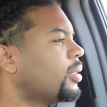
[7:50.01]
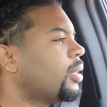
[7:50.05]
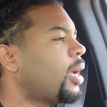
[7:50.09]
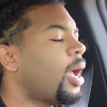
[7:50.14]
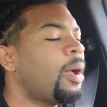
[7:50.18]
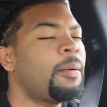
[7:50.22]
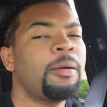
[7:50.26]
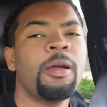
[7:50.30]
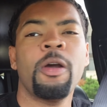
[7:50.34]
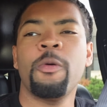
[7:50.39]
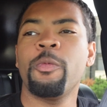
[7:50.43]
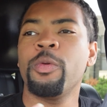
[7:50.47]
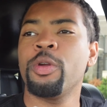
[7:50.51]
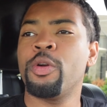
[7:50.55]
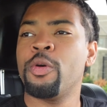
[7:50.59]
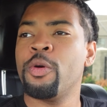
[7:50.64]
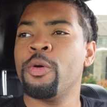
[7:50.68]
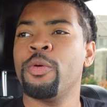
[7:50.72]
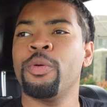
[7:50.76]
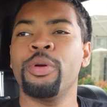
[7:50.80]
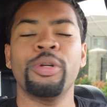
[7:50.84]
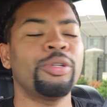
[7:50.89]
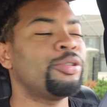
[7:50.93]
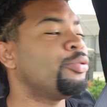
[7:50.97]
I'm gonna
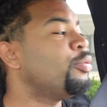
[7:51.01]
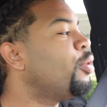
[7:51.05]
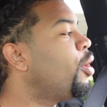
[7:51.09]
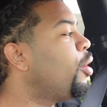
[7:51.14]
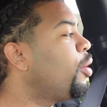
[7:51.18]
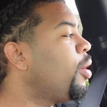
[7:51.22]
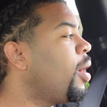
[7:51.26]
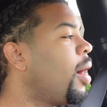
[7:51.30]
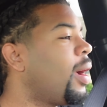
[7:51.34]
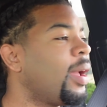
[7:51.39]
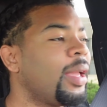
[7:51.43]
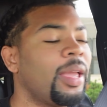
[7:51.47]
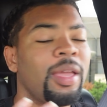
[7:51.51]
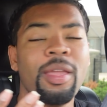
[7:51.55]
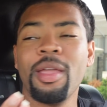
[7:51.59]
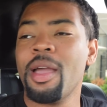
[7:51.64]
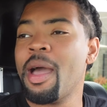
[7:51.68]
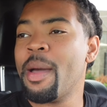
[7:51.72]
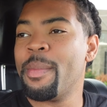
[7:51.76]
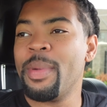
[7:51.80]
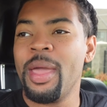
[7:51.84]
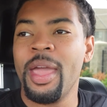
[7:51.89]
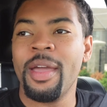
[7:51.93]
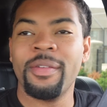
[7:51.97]
record, you know, y'all can get
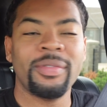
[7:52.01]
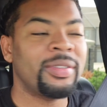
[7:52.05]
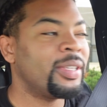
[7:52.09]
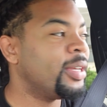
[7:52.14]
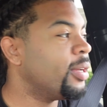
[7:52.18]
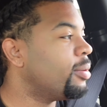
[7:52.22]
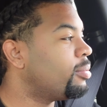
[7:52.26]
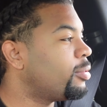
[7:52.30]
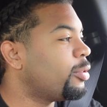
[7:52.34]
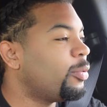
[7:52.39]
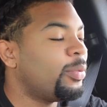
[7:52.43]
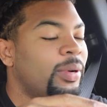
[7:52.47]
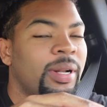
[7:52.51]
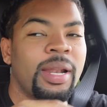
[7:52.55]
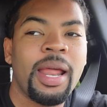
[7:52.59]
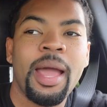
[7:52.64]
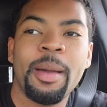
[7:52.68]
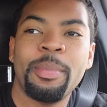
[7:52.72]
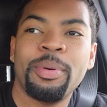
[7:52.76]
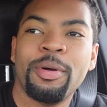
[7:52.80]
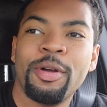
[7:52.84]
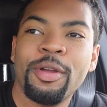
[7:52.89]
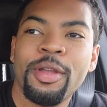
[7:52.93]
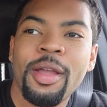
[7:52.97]
y'all bathtubs or
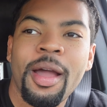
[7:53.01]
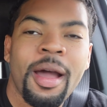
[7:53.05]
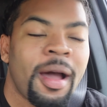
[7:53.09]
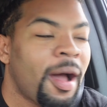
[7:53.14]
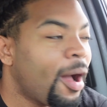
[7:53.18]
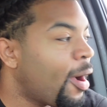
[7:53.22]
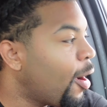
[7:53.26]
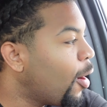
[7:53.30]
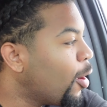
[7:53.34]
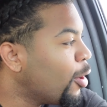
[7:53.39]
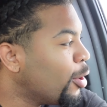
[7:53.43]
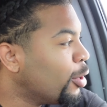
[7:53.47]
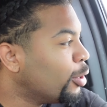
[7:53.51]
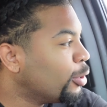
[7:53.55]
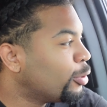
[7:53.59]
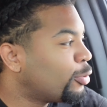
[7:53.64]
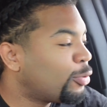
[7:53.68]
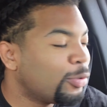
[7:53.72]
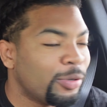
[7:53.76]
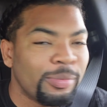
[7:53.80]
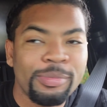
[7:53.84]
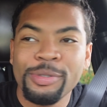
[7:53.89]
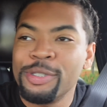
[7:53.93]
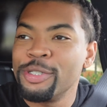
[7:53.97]
whatnot, put y'all
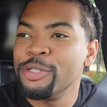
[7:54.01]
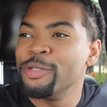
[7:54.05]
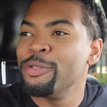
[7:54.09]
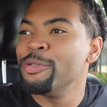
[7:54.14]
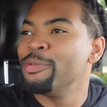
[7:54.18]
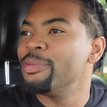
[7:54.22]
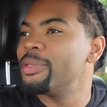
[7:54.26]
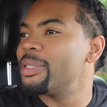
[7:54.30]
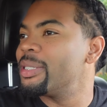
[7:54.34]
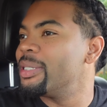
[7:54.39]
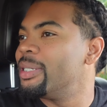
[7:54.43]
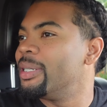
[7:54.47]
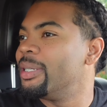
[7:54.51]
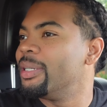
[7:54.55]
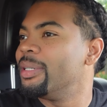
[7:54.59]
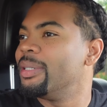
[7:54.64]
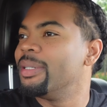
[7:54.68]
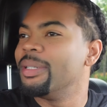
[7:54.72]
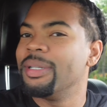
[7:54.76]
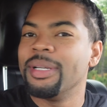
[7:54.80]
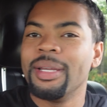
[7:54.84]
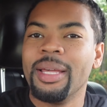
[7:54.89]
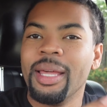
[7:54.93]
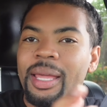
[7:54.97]
swimsuits,
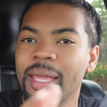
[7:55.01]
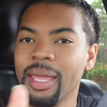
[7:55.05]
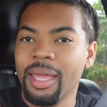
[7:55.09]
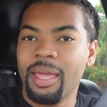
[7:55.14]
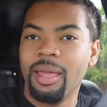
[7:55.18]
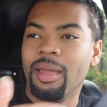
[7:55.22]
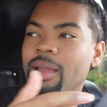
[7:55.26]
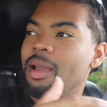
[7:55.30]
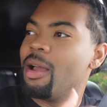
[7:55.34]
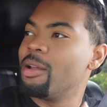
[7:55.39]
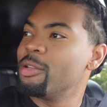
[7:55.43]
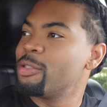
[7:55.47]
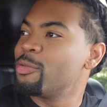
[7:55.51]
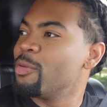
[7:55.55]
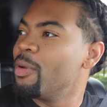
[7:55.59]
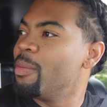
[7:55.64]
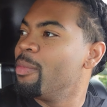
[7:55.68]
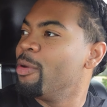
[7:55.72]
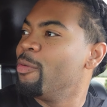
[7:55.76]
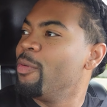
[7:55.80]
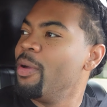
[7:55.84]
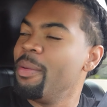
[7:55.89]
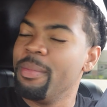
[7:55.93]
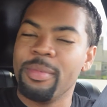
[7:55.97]
and go
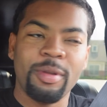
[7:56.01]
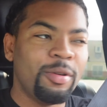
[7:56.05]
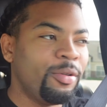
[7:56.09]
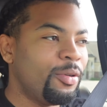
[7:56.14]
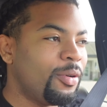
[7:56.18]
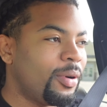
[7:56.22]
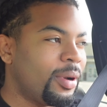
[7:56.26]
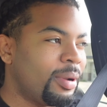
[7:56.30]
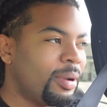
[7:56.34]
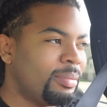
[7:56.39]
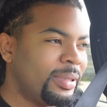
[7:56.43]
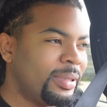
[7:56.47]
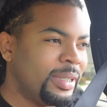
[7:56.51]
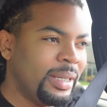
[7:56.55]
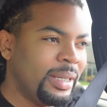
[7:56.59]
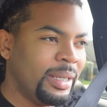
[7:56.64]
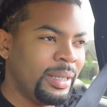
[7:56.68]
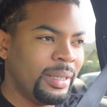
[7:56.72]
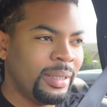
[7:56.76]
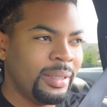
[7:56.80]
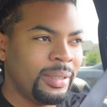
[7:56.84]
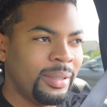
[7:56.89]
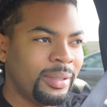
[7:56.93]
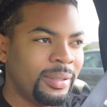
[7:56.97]
swimming with me, you know what I'm
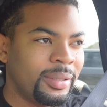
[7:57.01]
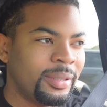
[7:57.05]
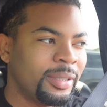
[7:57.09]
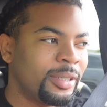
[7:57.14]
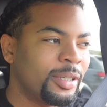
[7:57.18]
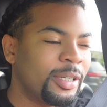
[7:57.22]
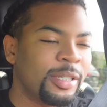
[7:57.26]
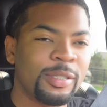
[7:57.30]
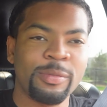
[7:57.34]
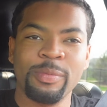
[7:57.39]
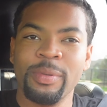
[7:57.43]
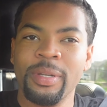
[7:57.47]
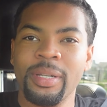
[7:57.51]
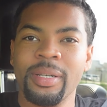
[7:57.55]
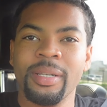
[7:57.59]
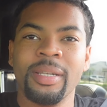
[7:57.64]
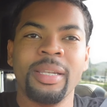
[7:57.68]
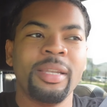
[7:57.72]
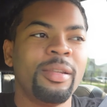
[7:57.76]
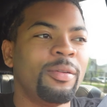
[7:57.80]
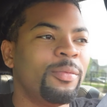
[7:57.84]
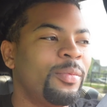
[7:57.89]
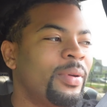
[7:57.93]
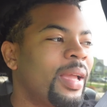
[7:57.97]
saying? Cause we,
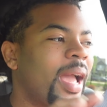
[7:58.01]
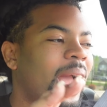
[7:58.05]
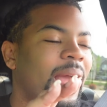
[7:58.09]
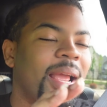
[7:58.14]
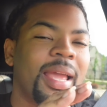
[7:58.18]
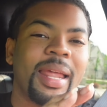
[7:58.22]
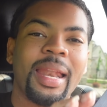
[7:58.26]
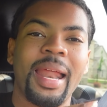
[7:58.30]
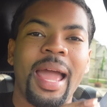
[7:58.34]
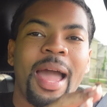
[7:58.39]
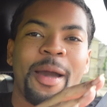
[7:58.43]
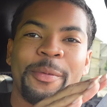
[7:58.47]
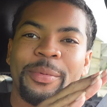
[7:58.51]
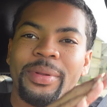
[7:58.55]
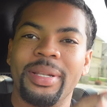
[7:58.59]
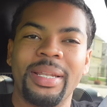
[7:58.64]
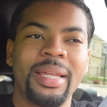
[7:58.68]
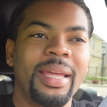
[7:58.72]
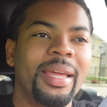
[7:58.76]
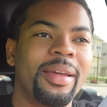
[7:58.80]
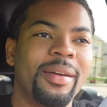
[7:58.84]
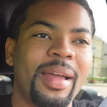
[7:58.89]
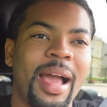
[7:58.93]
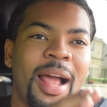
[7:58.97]
we gotta get it how we
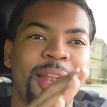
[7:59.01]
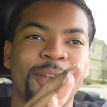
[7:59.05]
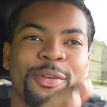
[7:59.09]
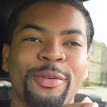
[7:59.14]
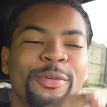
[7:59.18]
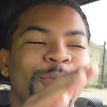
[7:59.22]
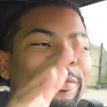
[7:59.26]
live, gotta do